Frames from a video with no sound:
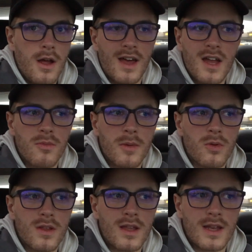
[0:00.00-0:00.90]
I don't
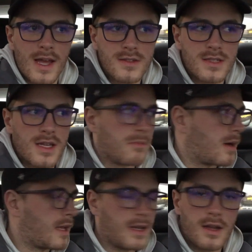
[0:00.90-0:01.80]
remember when they announced it,
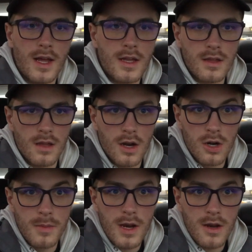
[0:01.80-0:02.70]
but I
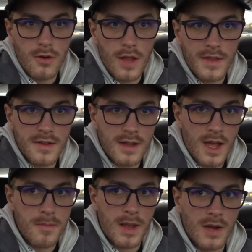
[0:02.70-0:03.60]
heard about it around that
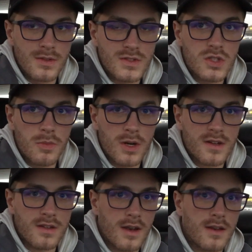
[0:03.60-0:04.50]
time, and I was super
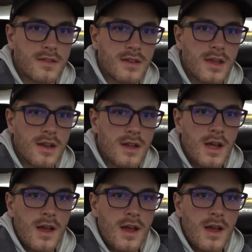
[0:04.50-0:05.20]
excited to see it